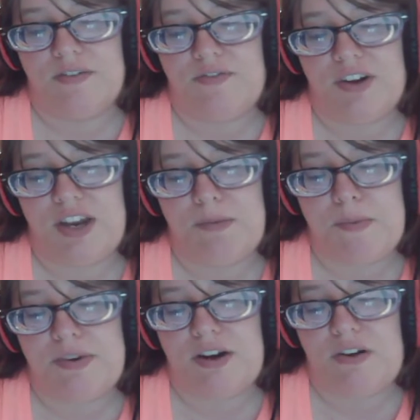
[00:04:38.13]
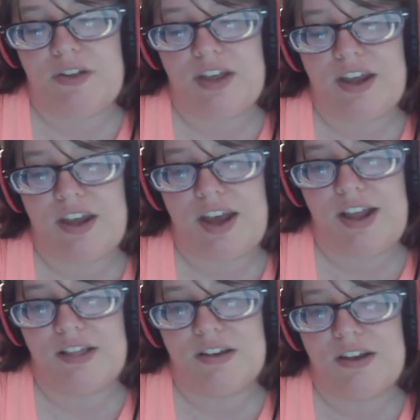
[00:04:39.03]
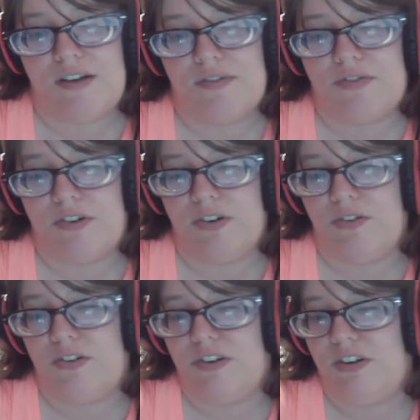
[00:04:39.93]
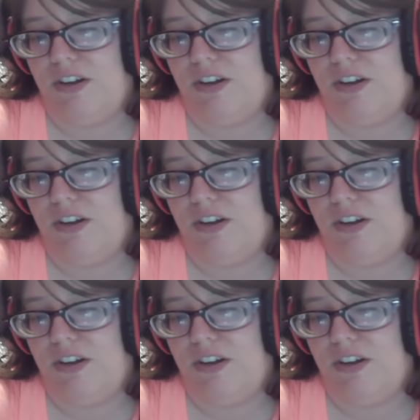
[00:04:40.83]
forgetting momentarily that he ate the devil fruit,